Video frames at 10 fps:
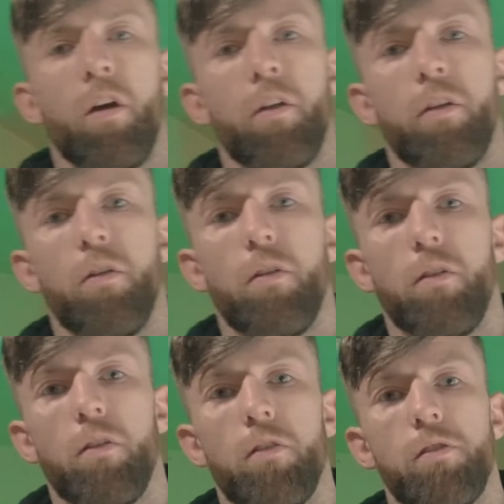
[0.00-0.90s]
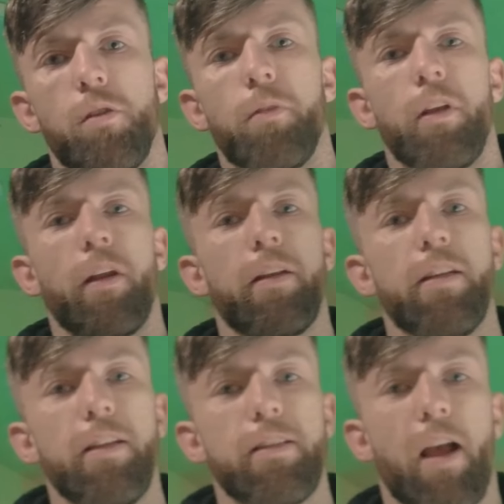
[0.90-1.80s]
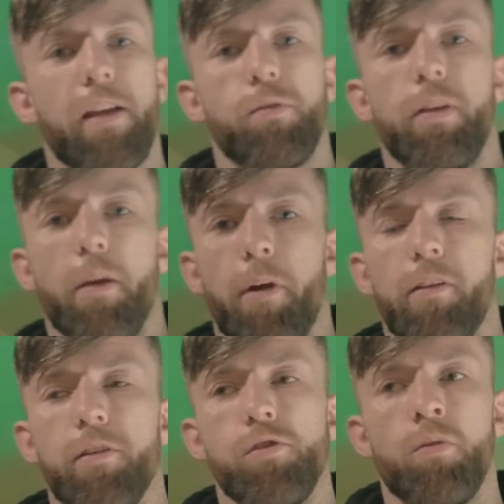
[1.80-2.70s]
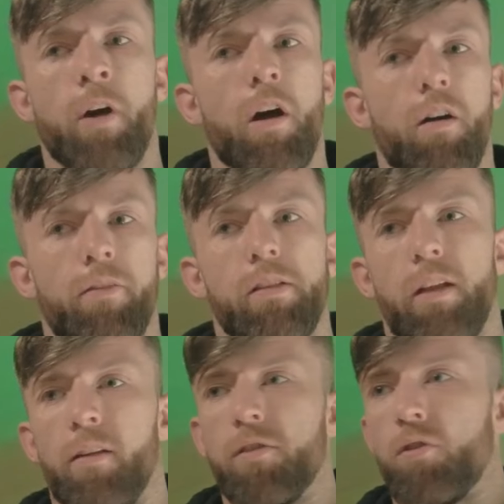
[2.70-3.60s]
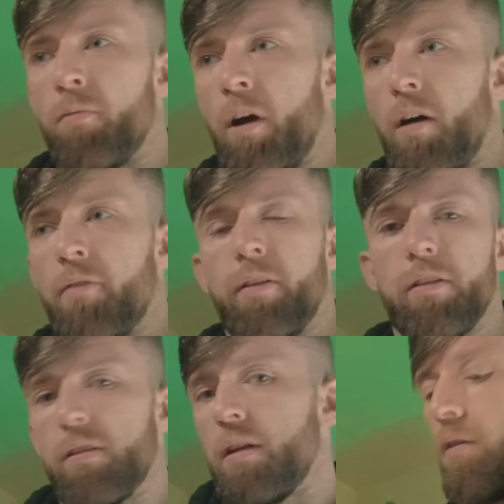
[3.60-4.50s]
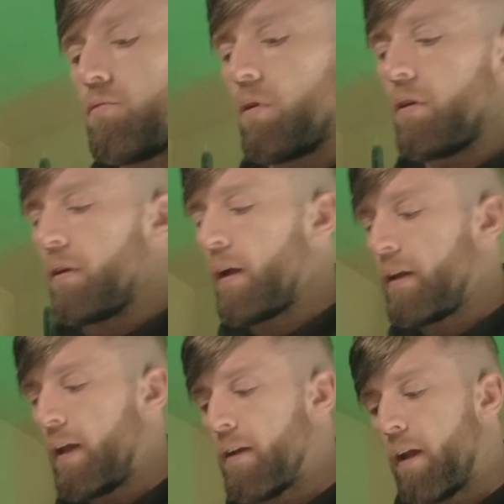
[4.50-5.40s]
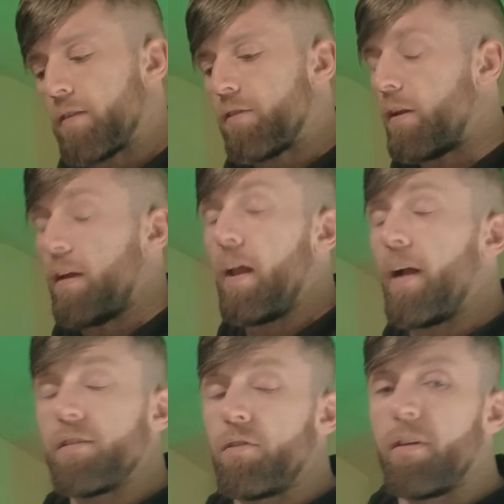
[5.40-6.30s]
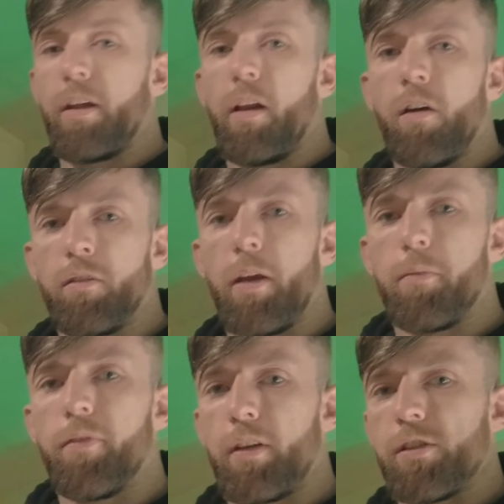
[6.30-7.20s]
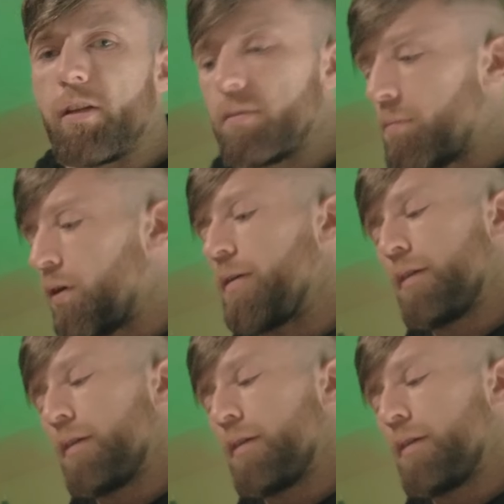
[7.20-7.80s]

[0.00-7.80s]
on something that I teased last week about the ZOMA office. In the ZOMA office, I was working on that again yesterday. Yeah, it's going to take a long time to finish this, but